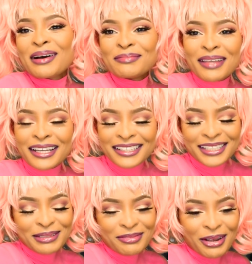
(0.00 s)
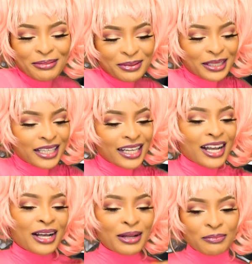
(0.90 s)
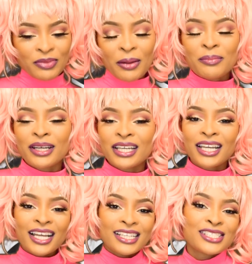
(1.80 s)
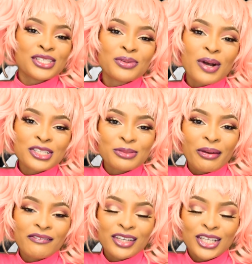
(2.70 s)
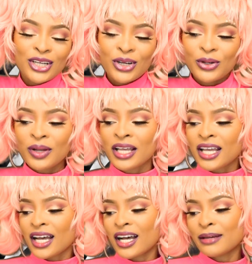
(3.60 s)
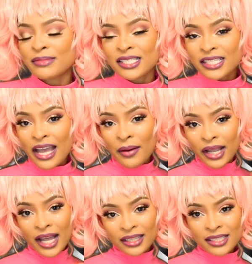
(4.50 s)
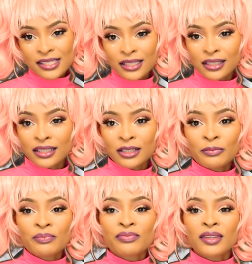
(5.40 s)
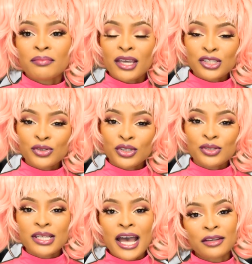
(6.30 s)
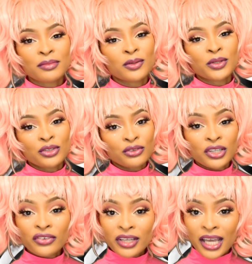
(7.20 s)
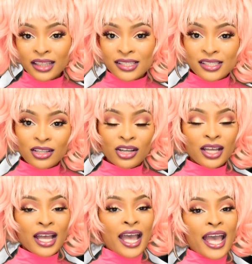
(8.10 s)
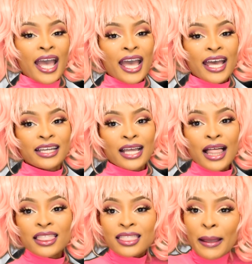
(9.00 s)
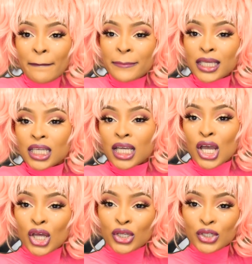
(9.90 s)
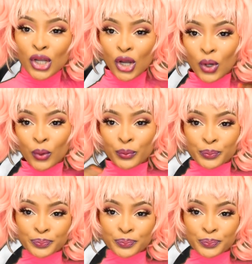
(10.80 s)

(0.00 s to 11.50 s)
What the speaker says: I'm not gonna keep rambling, but continue watching my video to see how I got this look. Make sure you tag me when you recreate this look and let me know